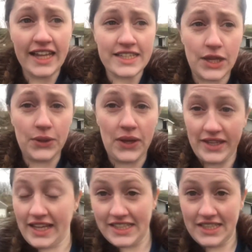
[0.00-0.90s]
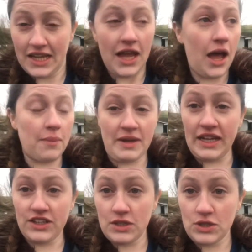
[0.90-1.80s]
So yes,
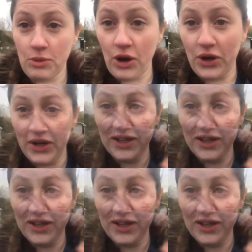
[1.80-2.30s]
updates tomorrow.